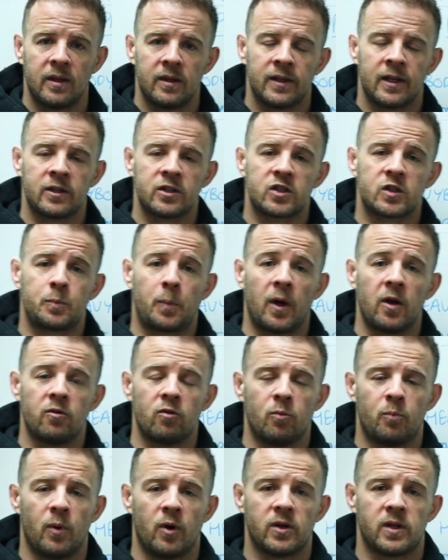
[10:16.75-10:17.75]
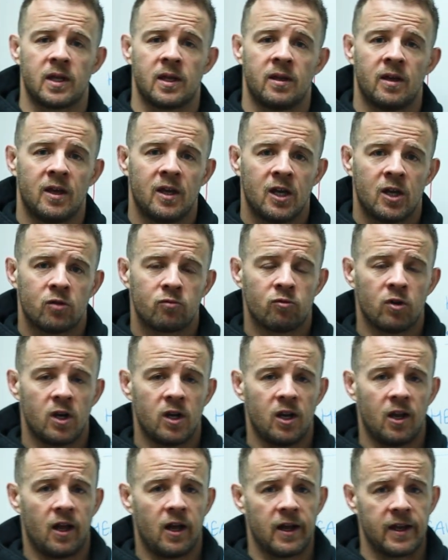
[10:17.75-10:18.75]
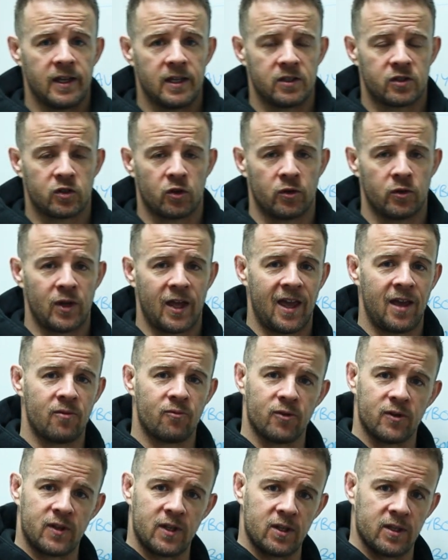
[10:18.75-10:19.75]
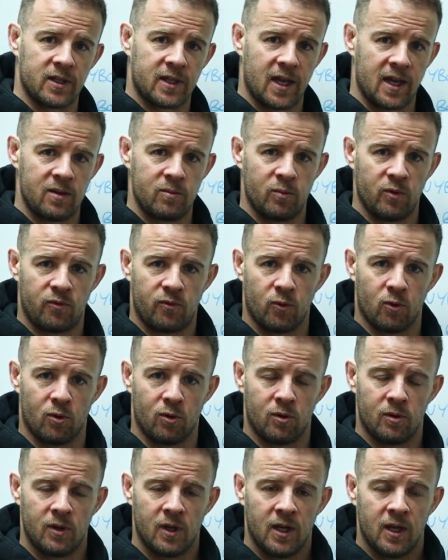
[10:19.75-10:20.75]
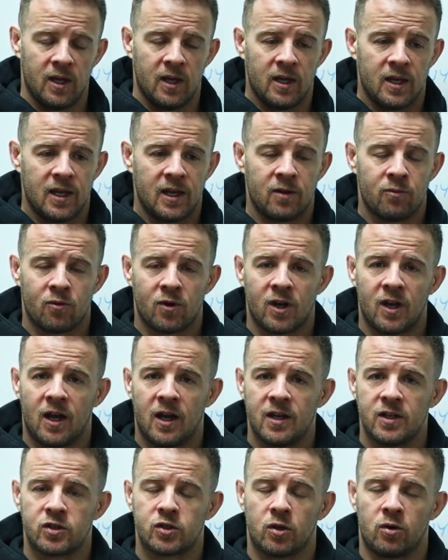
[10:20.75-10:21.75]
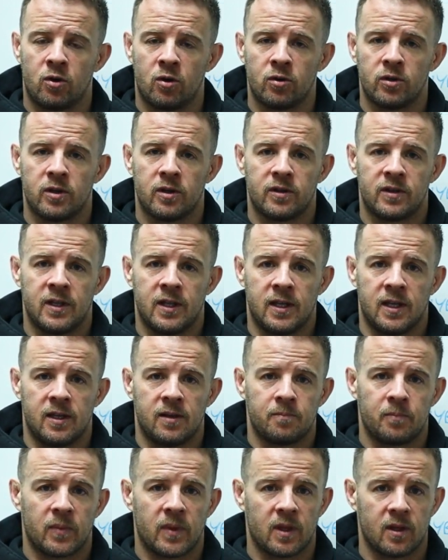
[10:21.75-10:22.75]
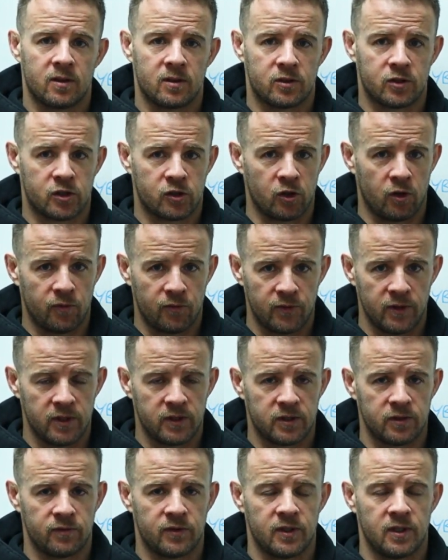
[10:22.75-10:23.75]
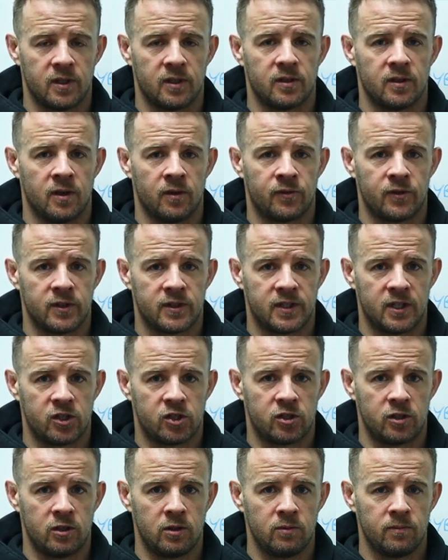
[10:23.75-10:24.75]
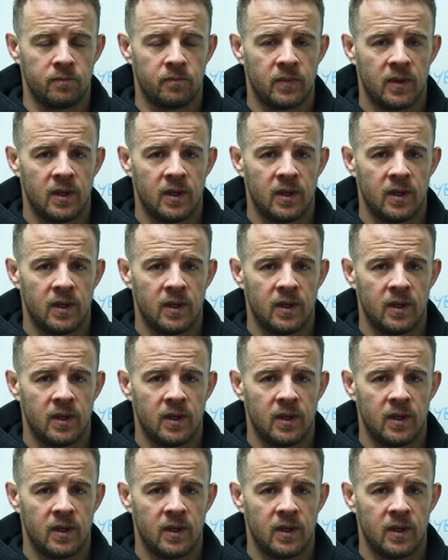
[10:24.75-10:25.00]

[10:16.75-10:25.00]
Now, the spiral body relies on everything that came before. It relies on the softness of the tissue.